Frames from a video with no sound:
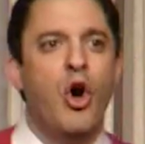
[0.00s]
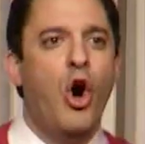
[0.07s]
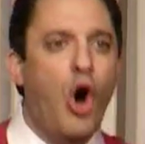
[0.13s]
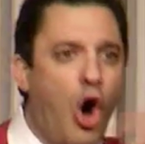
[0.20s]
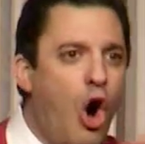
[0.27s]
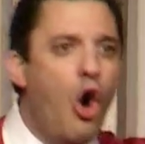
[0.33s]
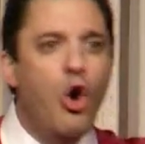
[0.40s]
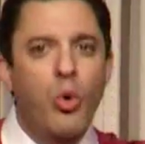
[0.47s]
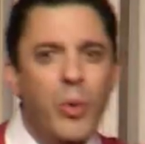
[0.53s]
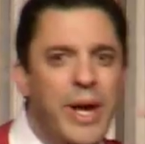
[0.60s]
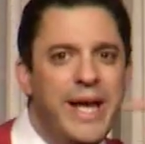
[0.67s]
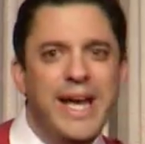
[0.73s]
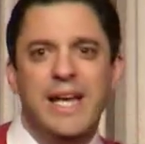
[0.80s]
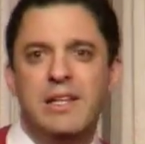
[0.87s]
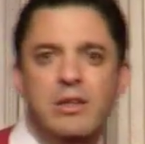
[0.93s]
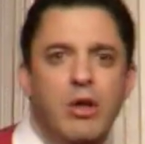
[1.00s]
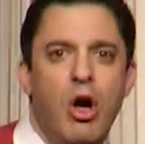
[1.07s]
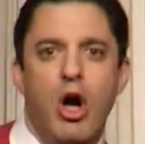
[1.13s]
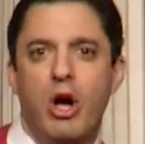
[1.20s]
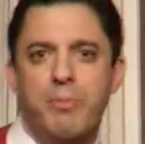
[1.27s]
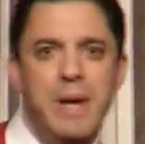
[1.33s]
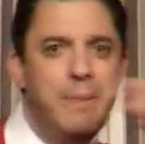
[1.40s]
All weekend
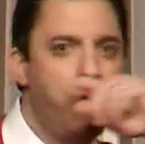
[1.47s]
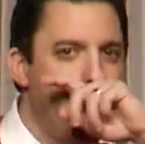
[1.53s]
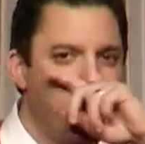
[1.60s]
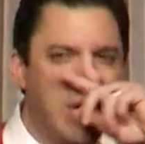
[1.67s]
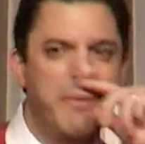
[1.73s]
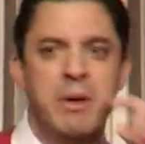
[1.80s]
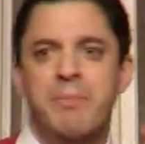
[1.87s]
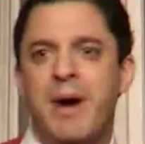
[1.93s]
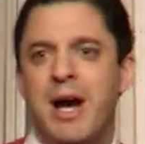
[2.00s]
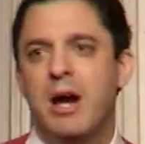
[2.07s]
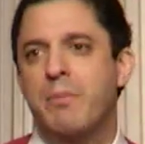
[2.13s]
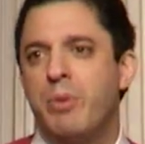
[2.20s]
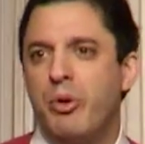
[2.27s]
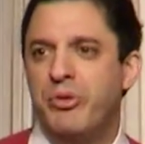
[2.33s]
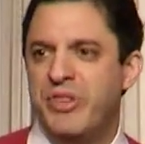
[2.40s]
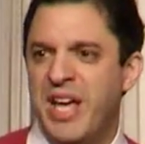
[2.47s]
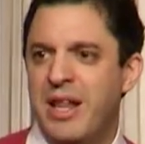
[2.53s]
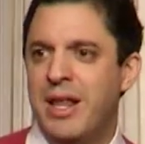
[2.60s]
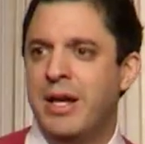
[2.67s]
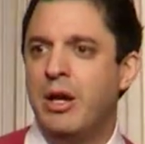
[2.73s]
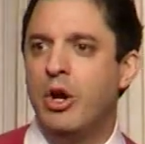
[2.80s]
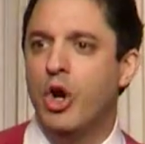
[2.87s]
long, people were coming by our booth
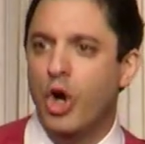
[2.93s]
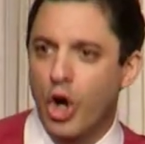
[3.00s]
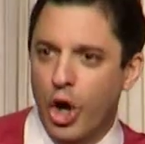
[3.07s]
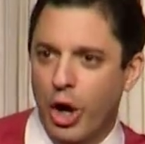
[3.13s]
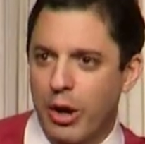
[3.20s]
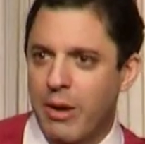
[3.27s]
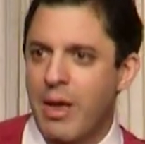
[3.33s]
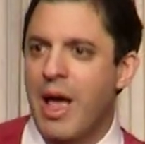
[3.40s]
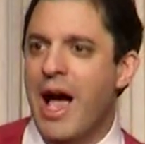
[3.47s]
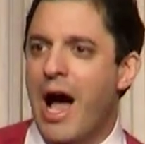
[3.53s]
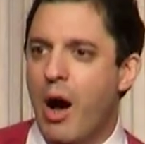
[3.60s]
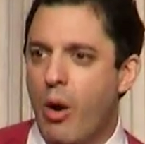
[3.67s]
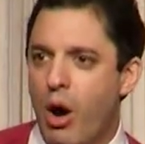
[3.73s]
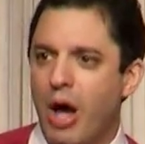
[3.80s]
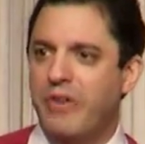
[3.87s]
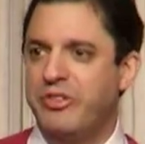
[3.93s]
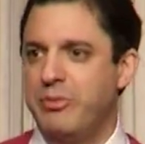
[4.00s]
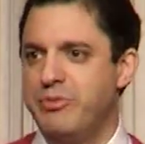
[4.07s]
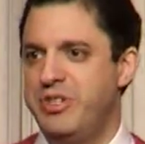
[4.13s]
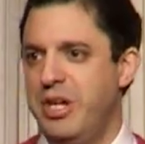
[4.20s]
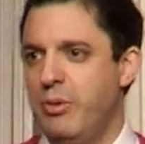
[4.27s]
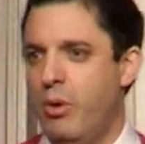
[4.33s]
telling her how
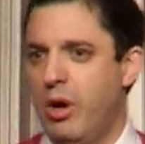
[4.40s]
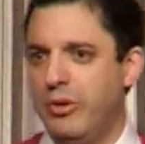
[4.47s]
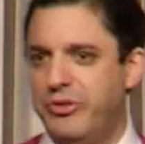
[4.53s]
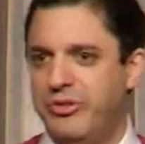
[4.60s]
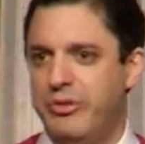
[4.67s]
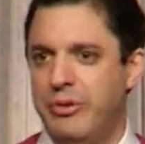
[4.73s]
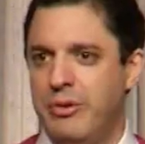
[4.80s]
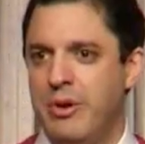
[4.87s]
awesome she was.